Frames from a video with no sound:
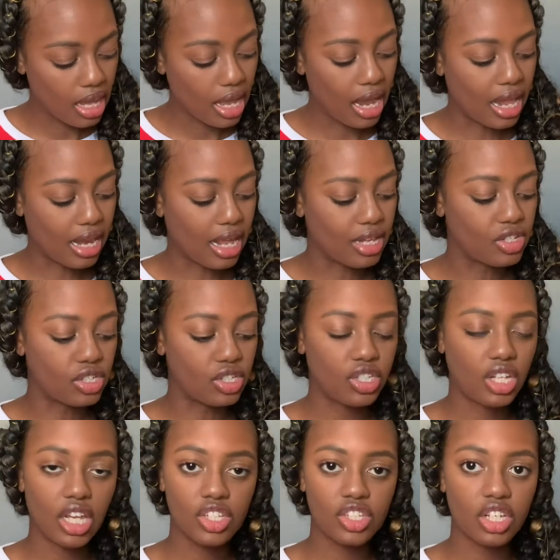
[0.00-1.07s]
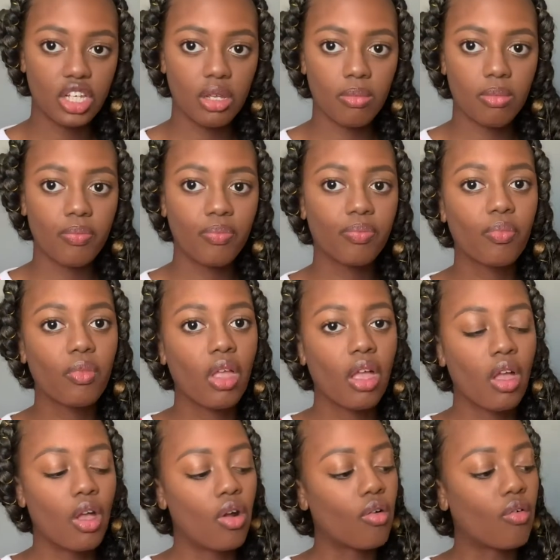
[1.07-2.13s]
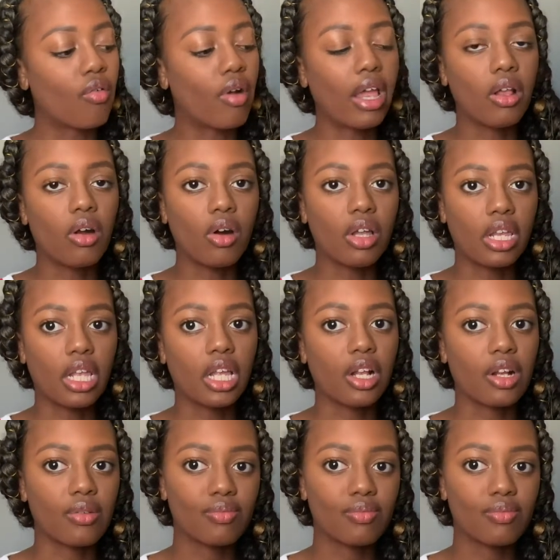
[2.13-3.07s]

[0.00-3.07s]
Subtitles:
and I just change them right on here.